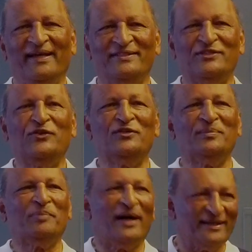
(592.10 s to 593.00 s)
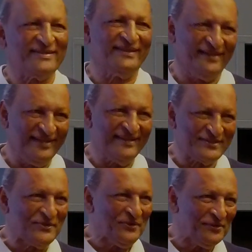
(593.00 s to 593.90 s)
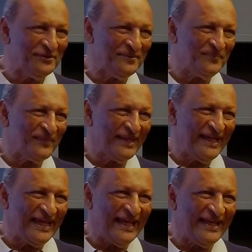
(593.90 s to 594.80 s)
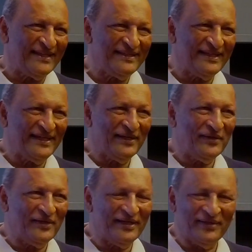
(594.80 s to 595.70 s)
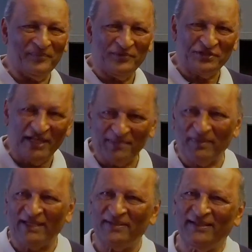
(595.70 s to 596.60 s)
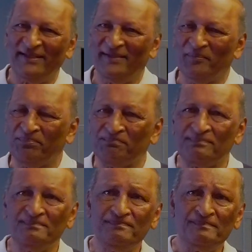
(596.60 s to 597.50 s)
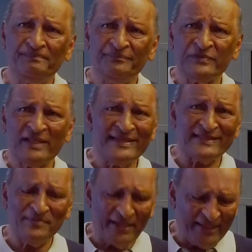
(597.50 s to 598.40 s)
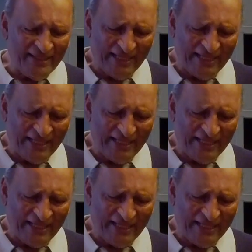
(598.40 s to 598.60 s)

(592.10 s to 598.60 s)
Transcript: a student pastor in the school and shared my testimony